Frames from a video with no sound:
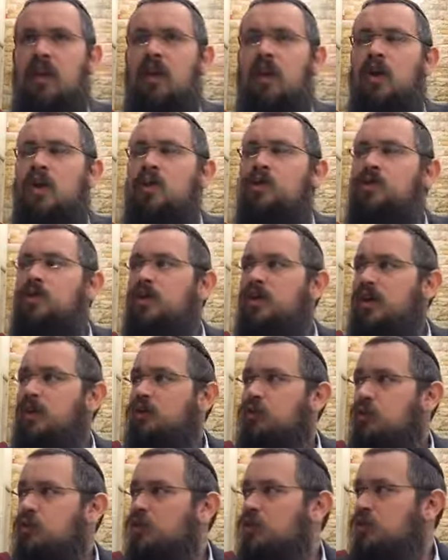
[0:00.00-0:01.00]
So
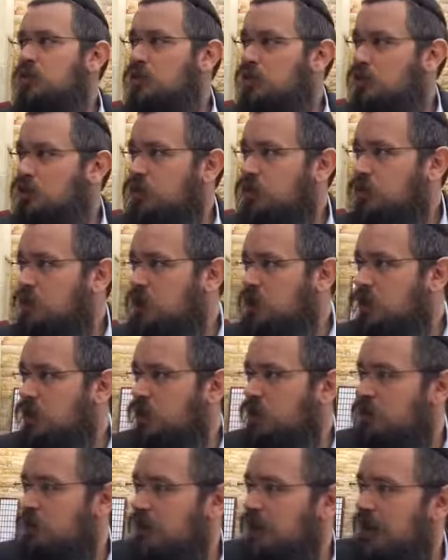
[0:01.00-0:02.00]

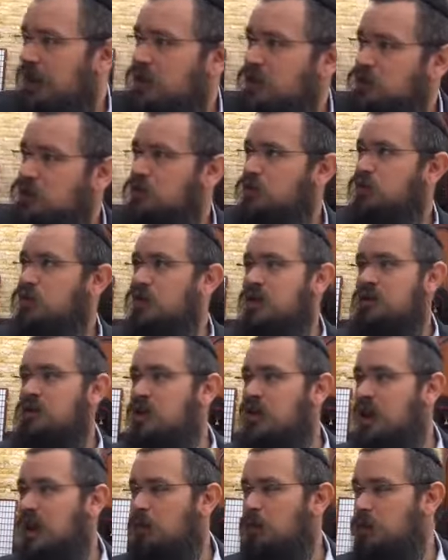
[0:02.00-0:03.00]
these two things
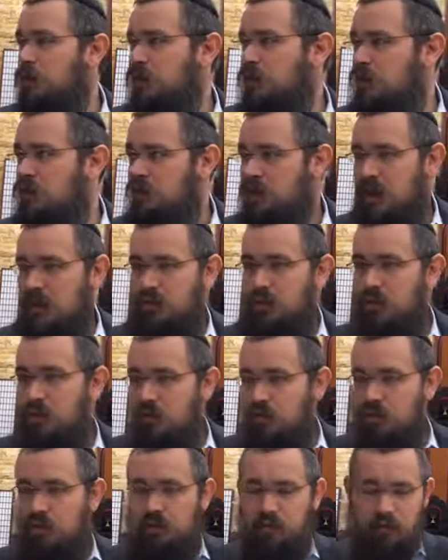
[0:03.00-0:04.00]
are not one and the same. They're
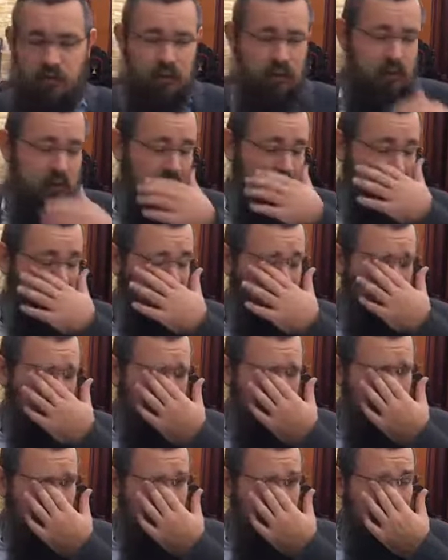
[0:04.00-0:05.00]
two different things.
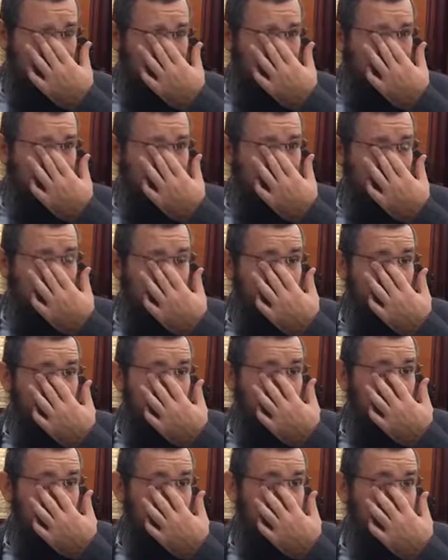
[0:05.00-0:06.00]
When we
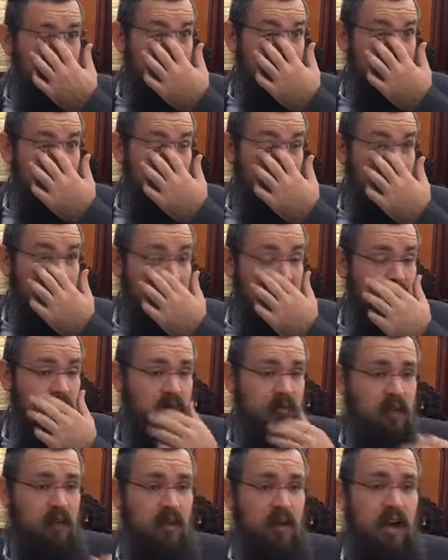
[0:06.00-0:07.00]
talk about choice,
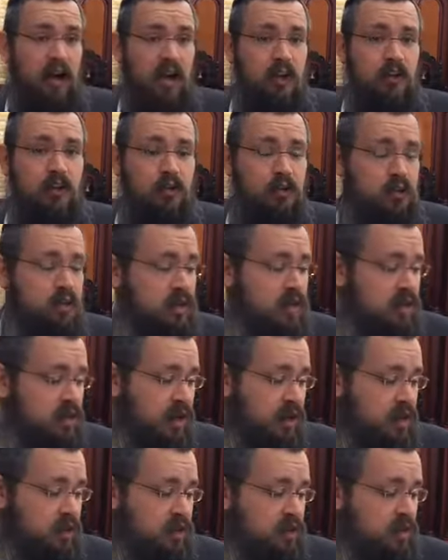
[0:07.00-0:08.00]
God chooses
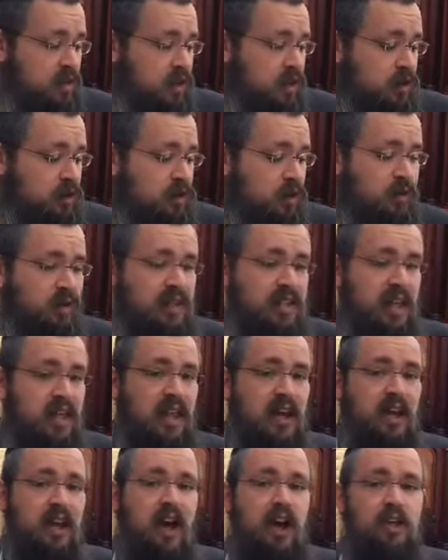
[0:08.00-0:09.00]
us. So we say
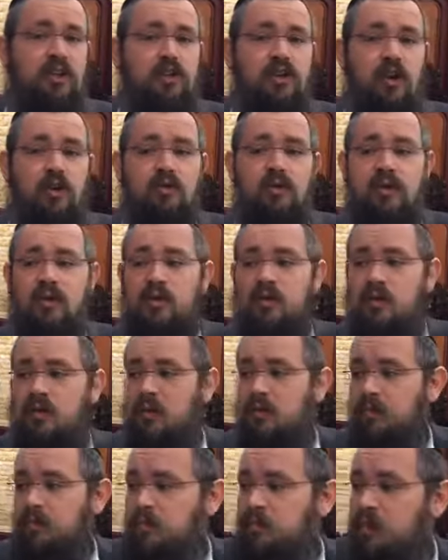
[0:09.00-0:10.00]
that God chose
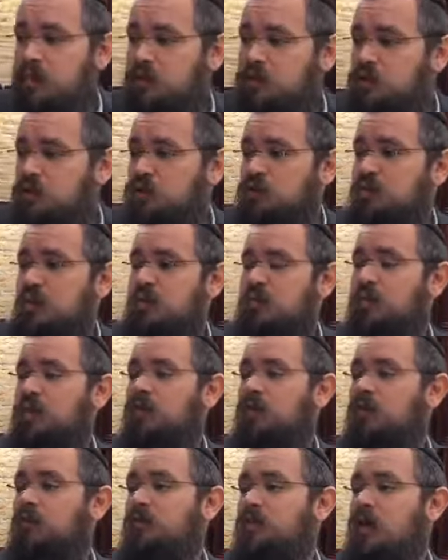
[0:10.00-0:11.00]
the Jewish
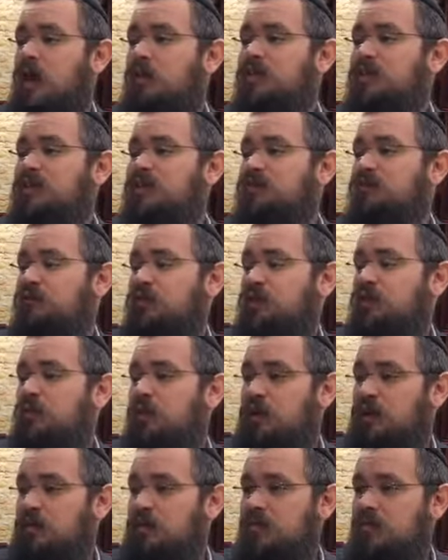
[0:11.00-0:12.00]
people of his free
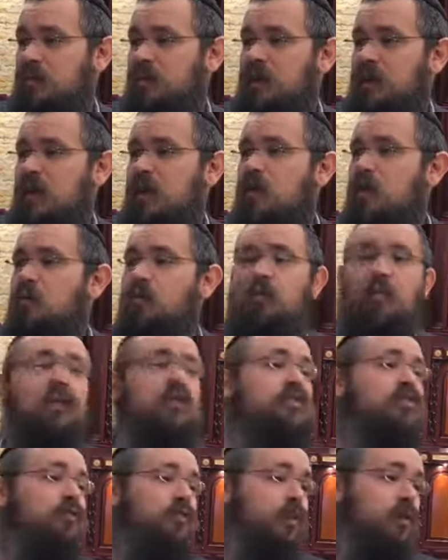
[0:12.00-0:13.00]
will. What
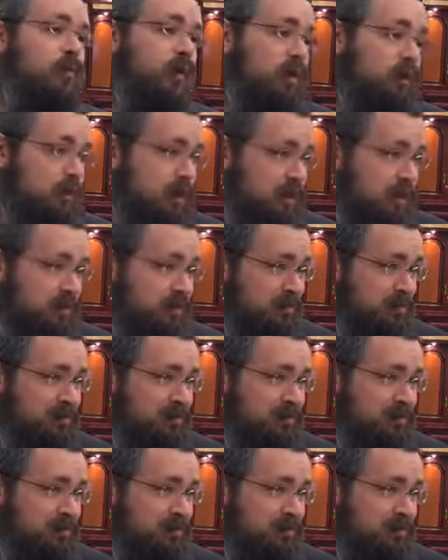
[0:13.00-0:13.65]
does free will mean?